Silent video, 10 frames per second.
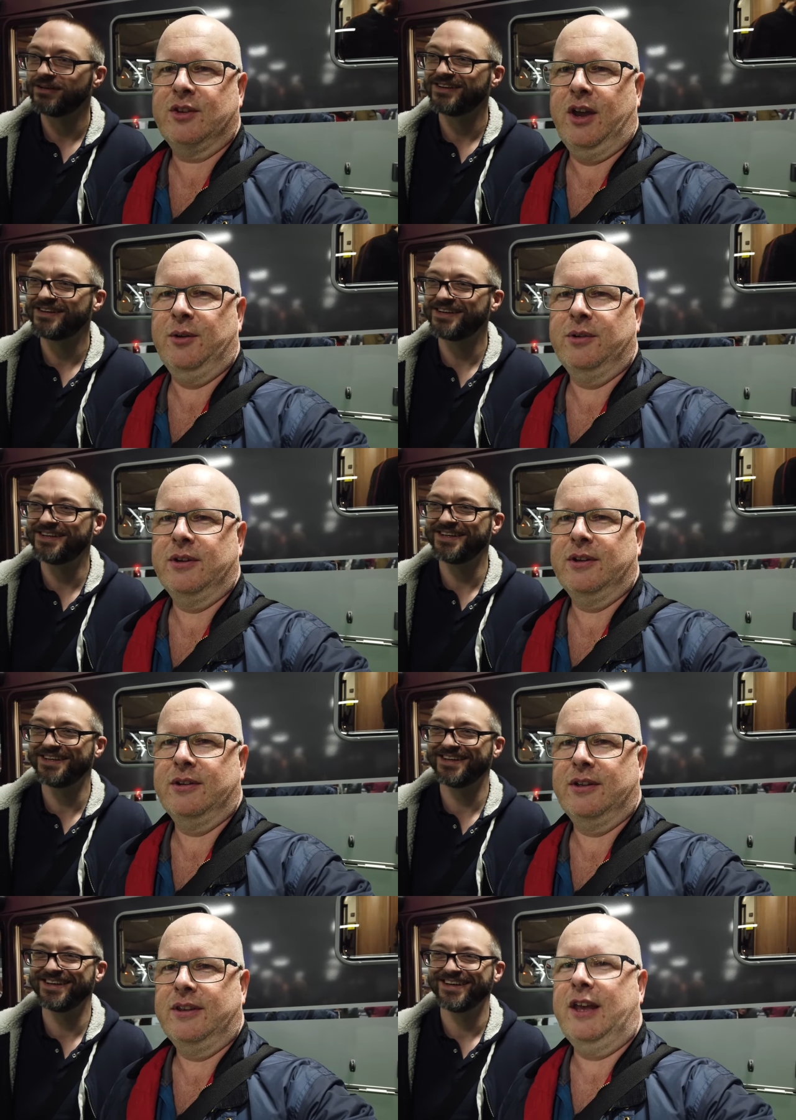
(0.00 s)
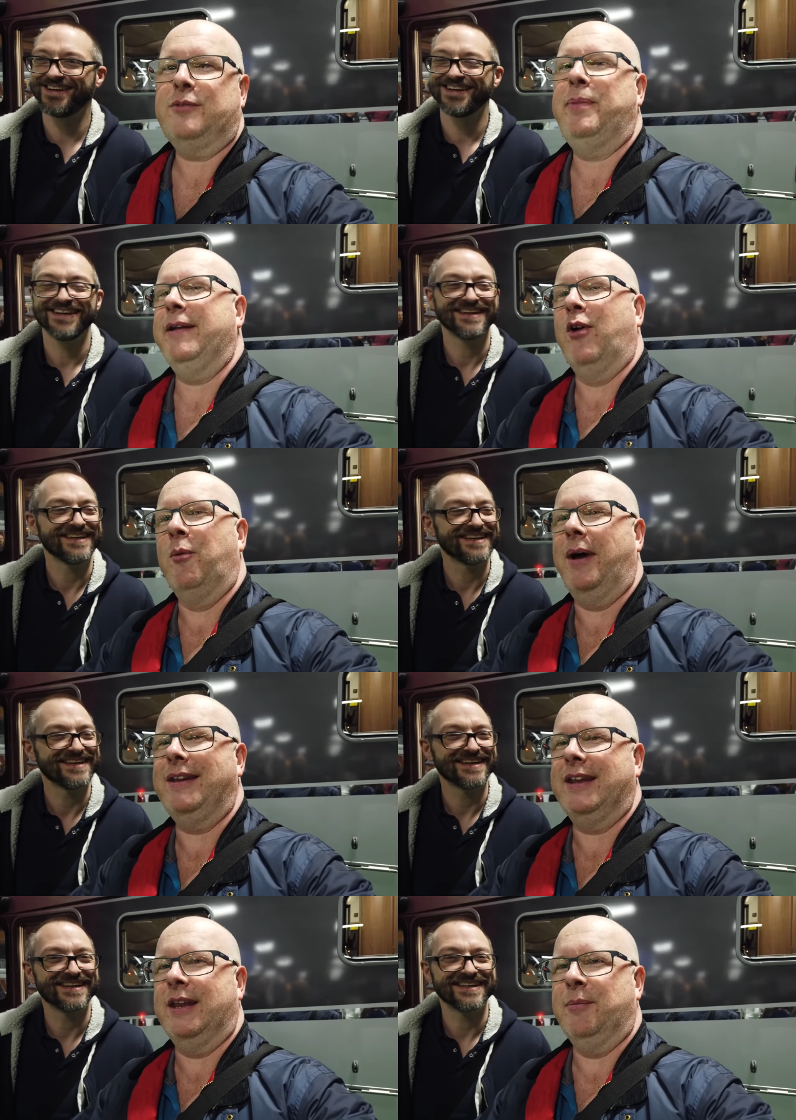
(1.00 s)
Speaker 1: So that's B-roll
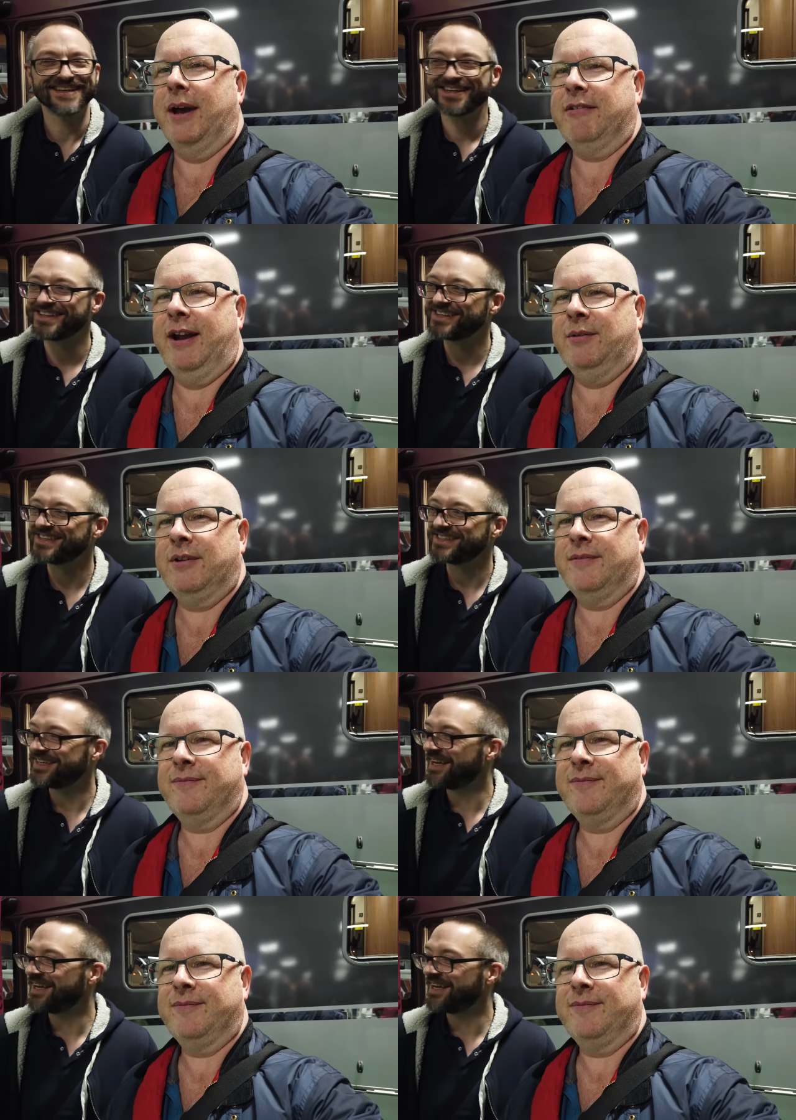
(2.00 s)
Mandy in the background.